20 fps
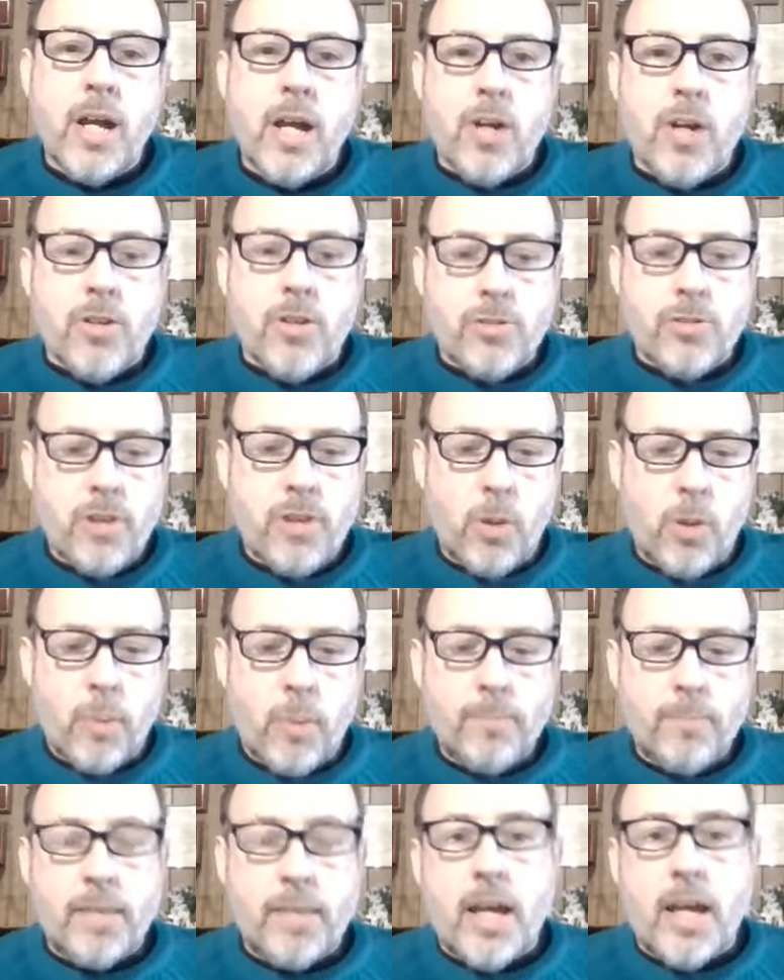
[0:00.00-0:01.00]
So,
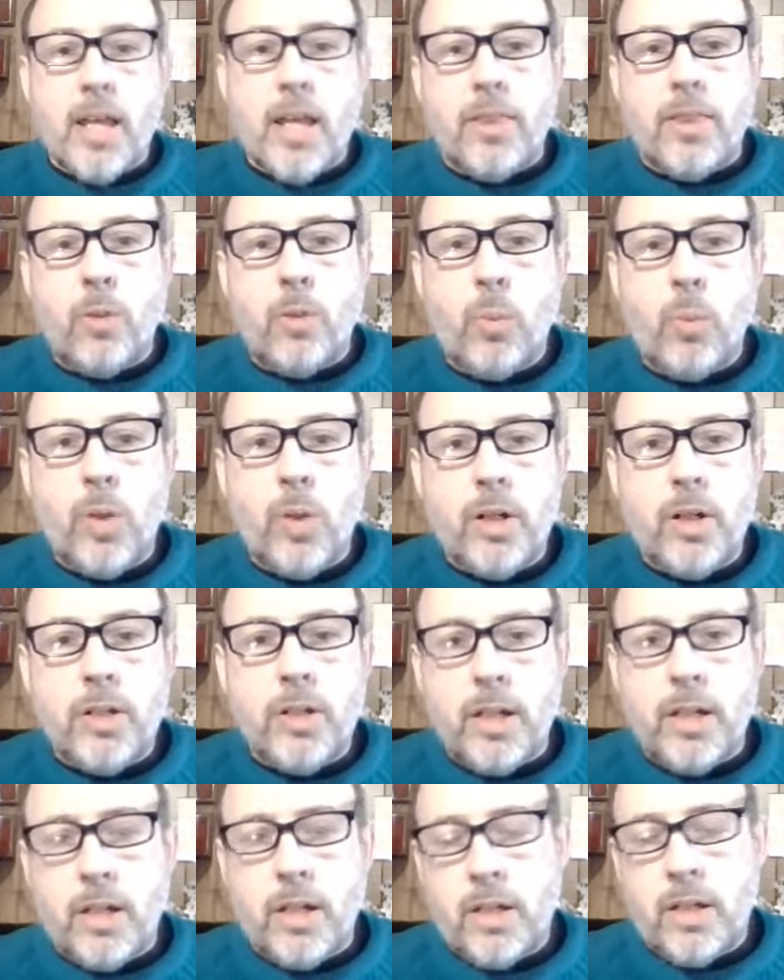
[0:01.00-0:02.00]
the
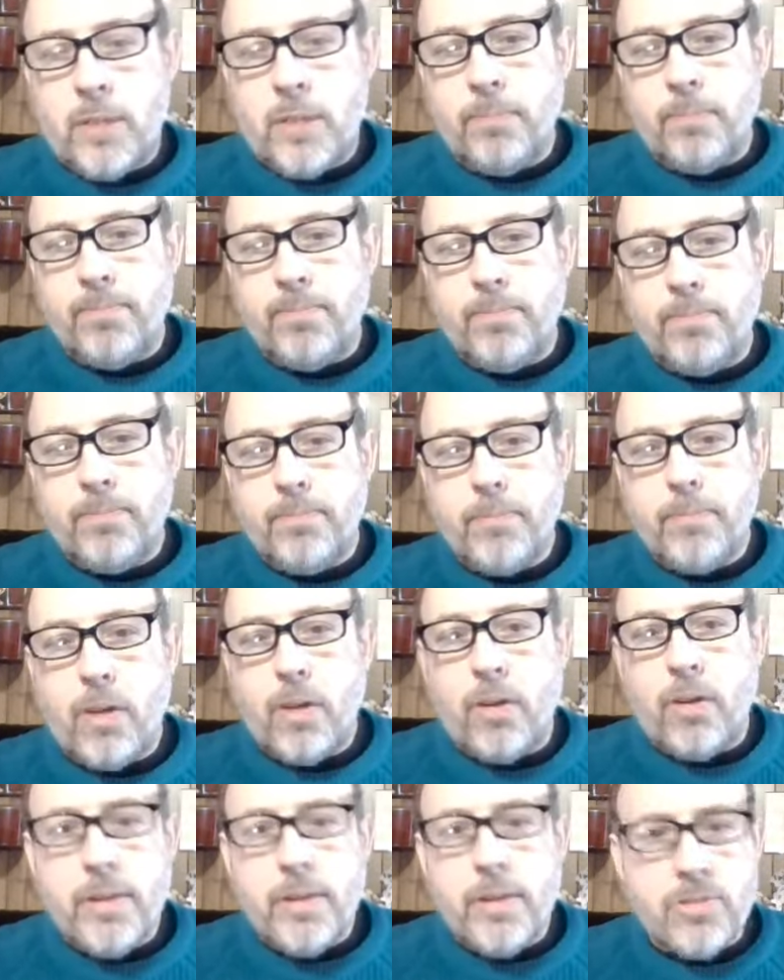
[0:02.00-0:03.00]
word
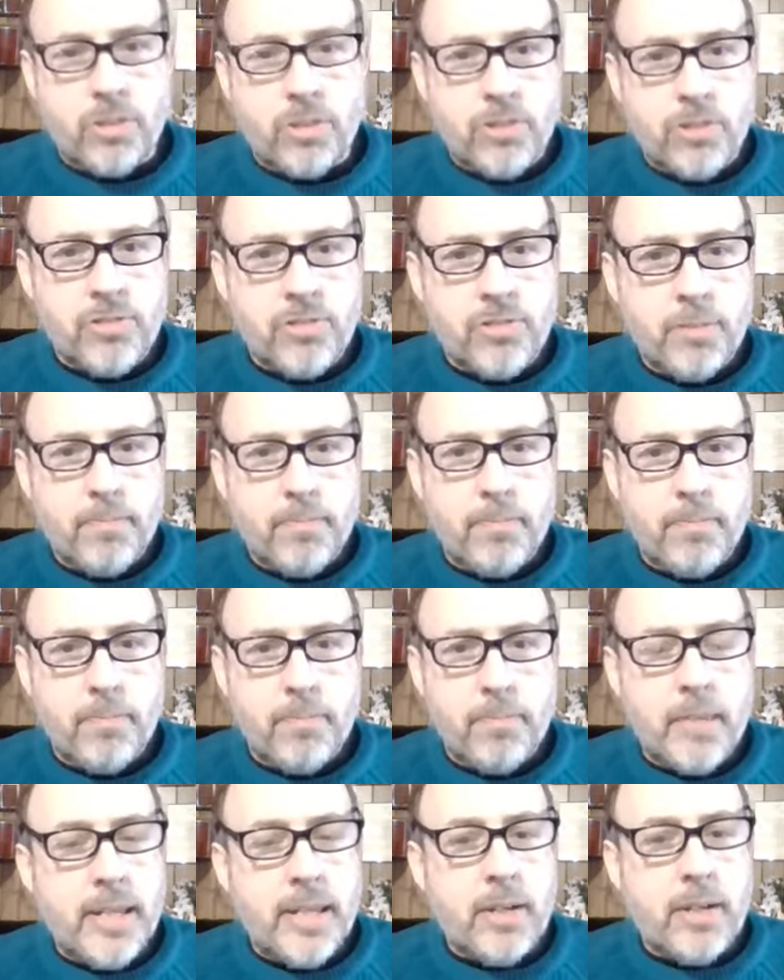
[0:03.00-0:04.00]
Christos,
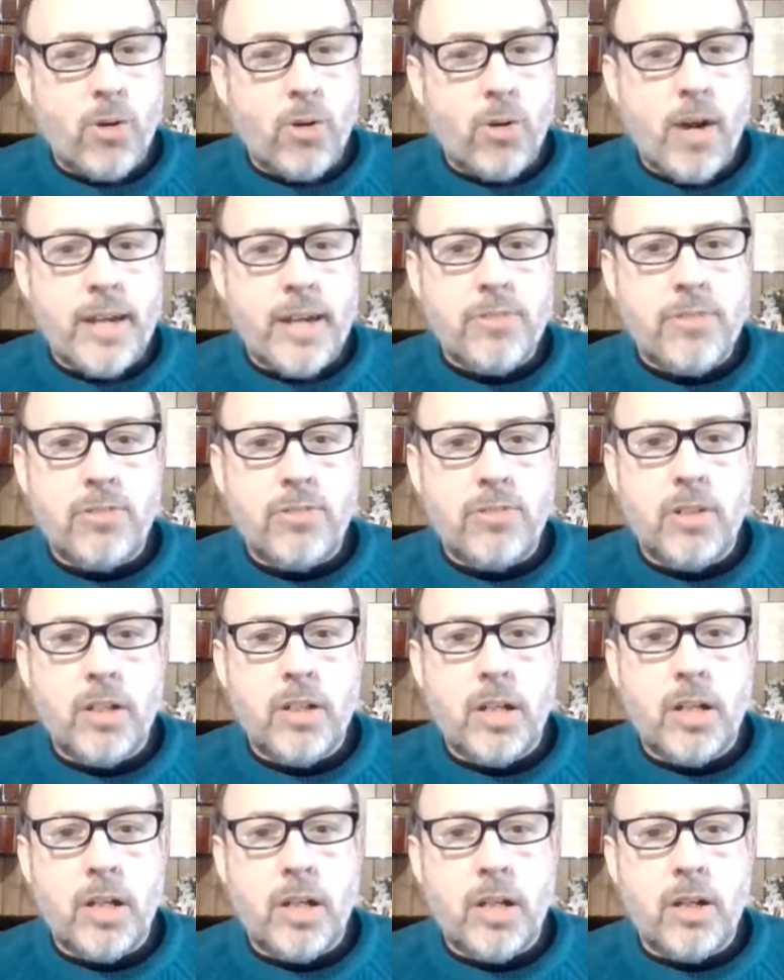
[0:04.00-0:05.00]
meaning Christ,
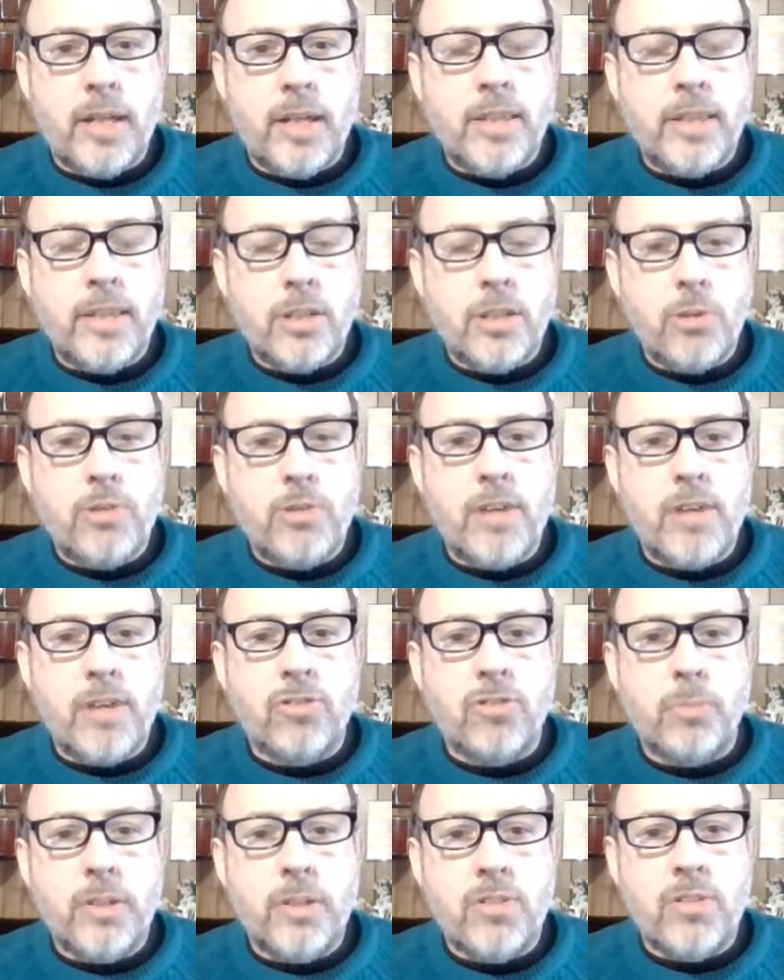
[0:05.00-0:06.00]
in the New
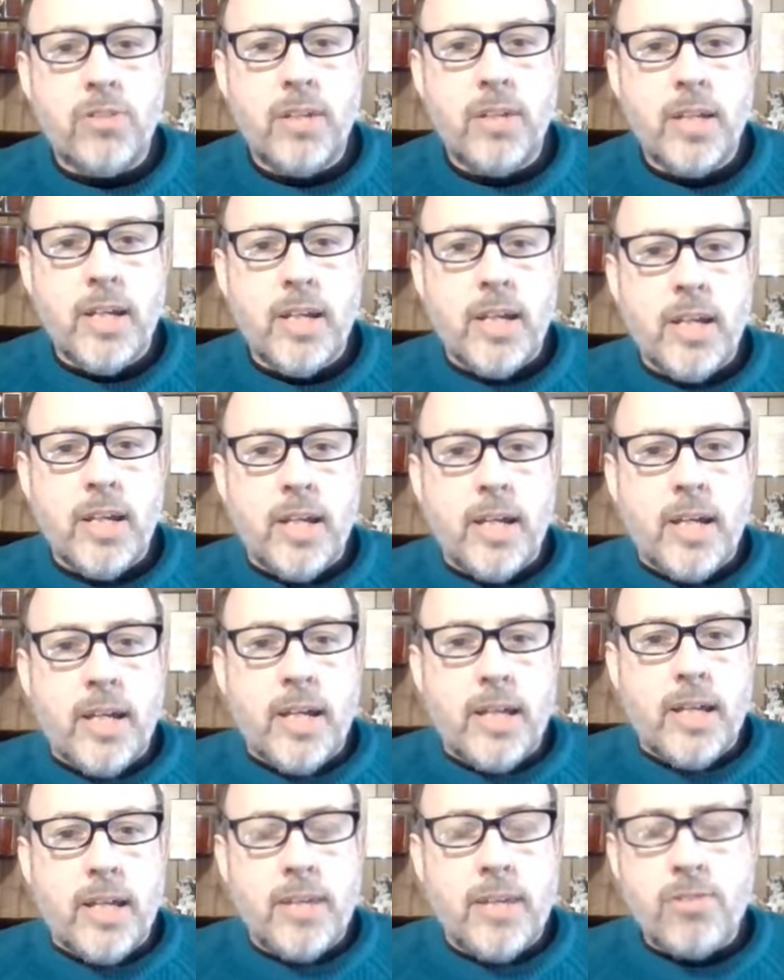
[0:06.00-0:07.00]
Testament,
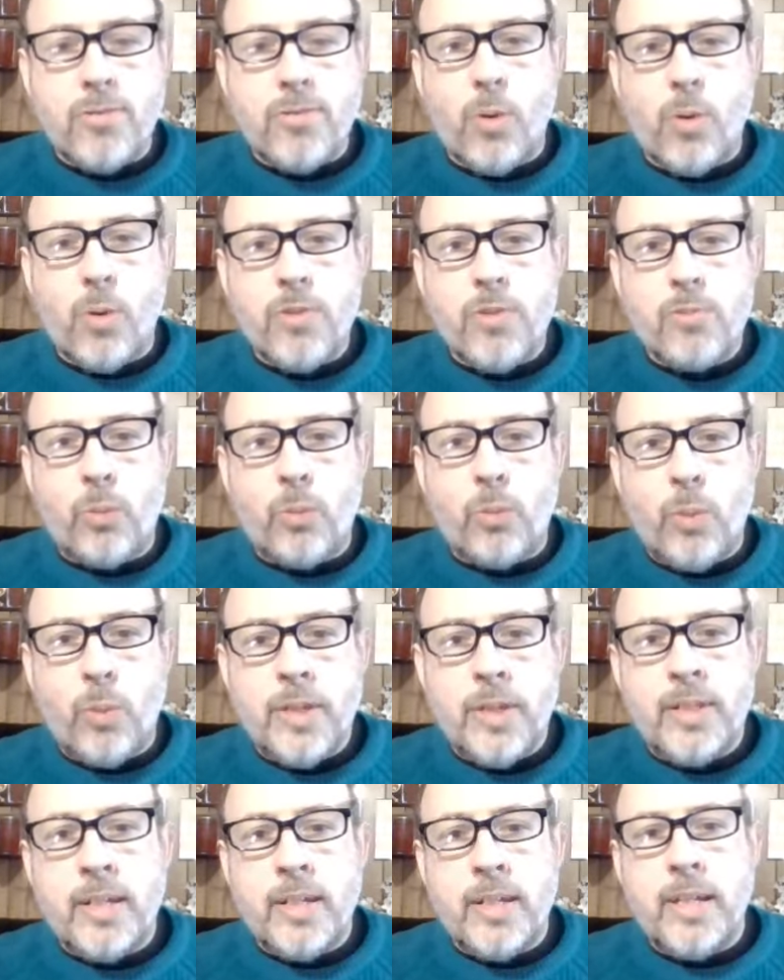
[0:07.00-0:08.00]
is of course
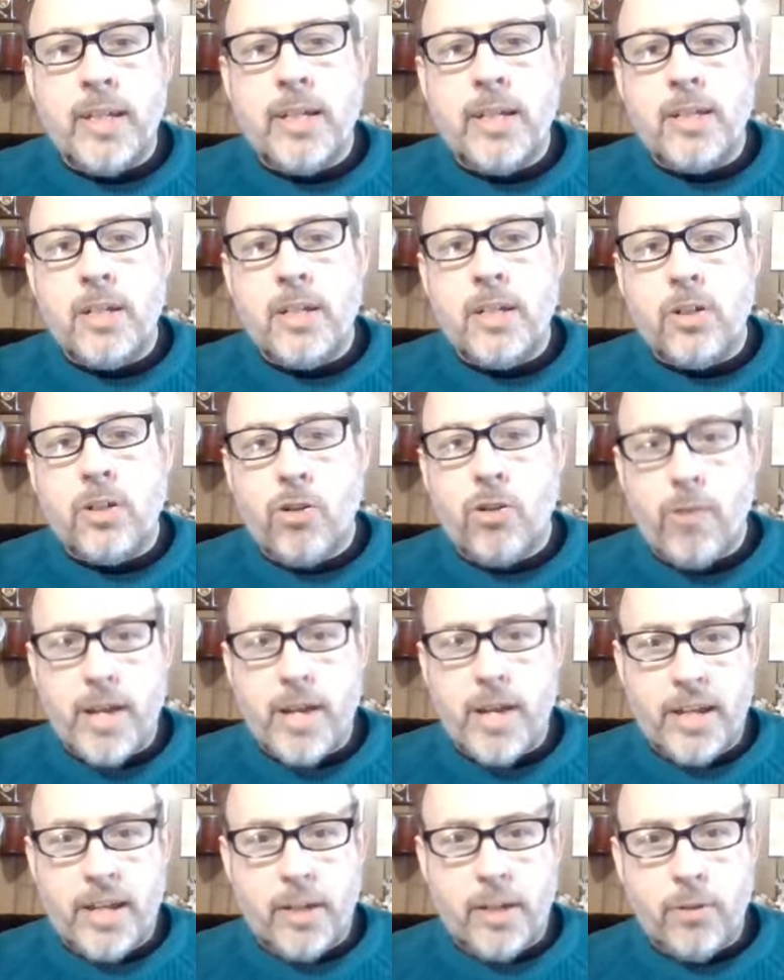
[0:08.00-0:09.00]
written in
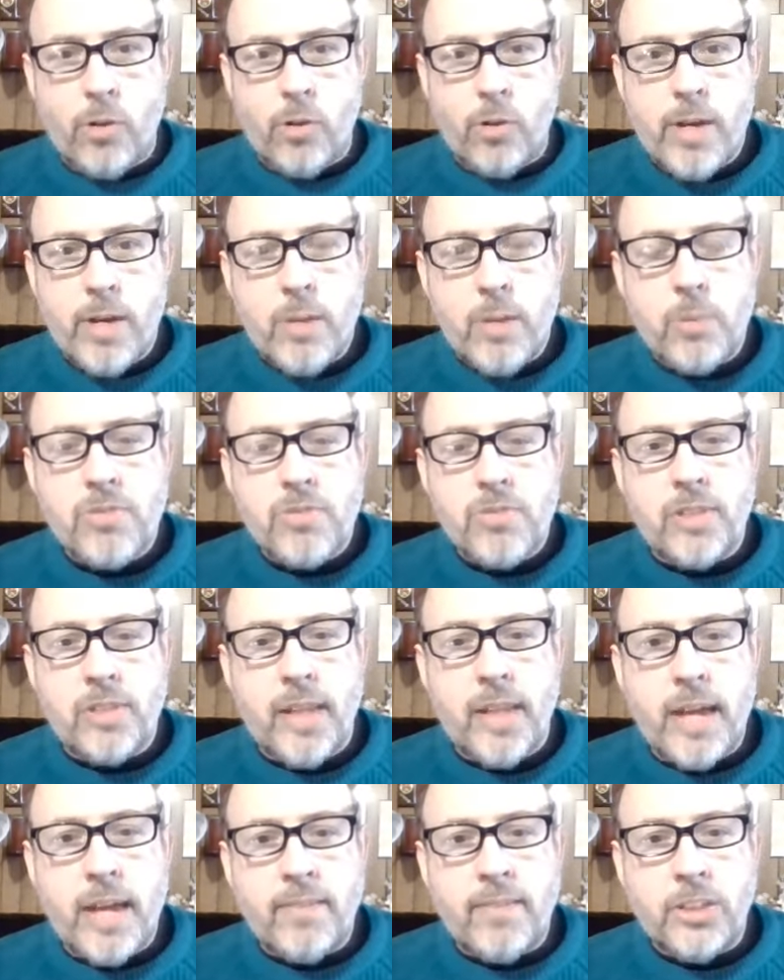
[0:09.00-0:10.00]
Greek. Greek was the
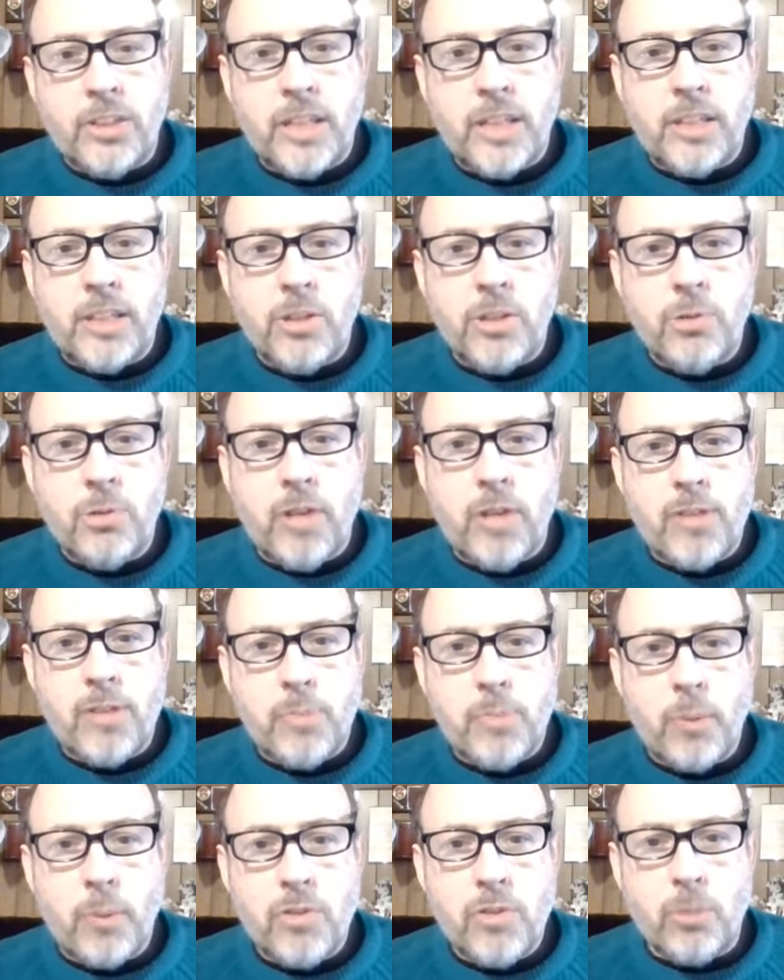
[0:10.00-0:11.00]
language that the New
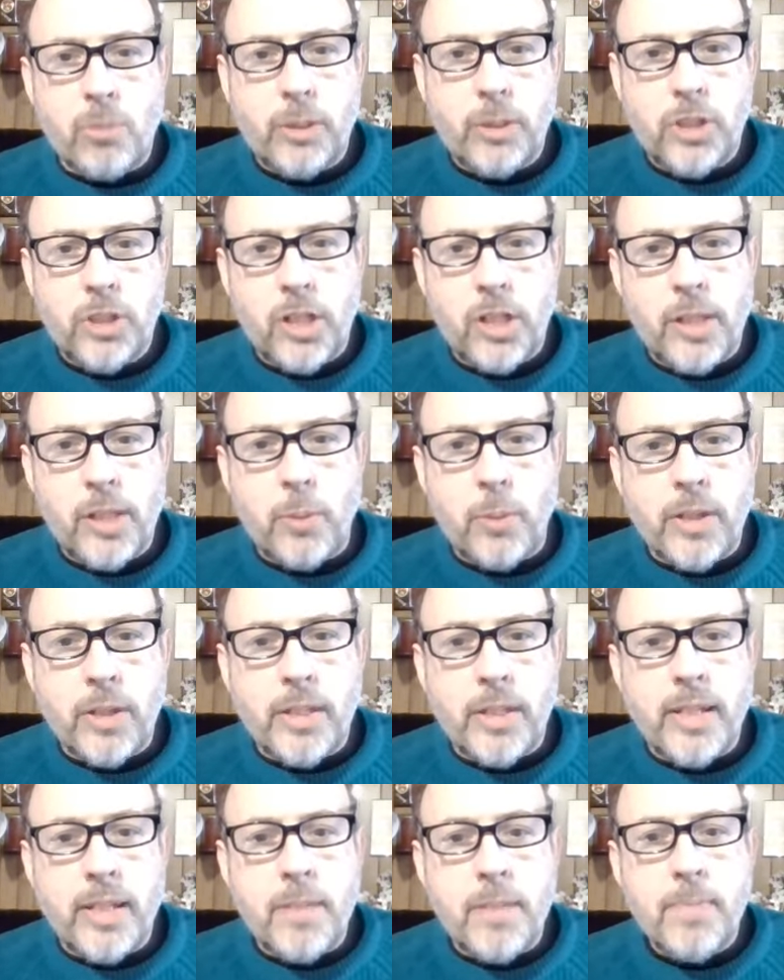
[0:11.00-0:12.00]
Testament was originally
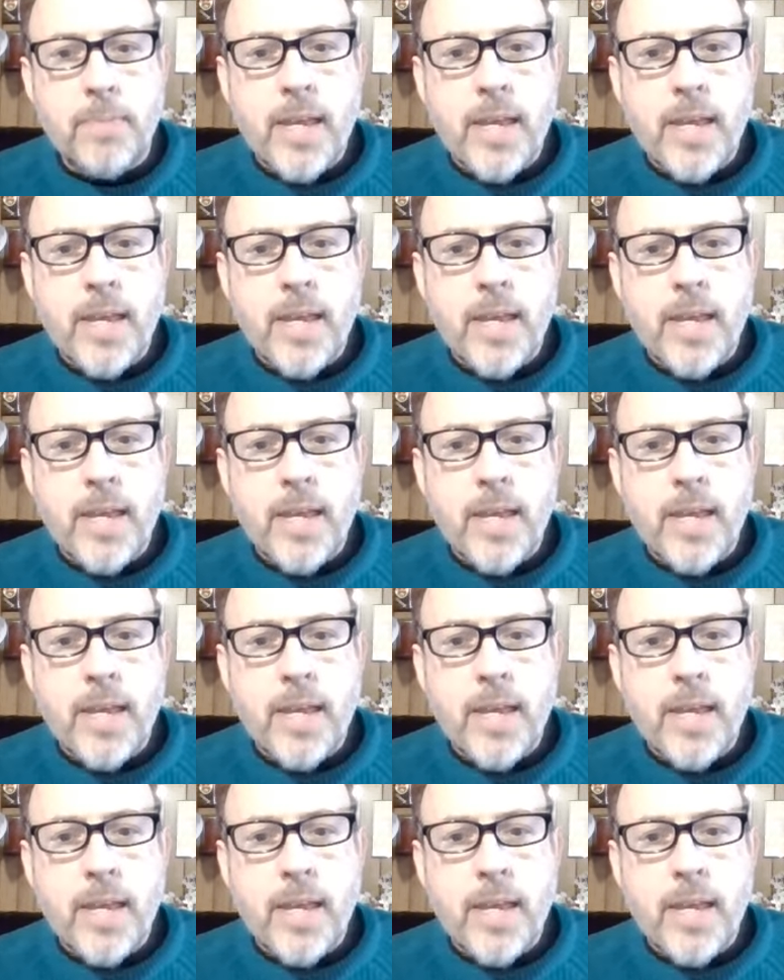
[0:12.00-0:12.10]
written in,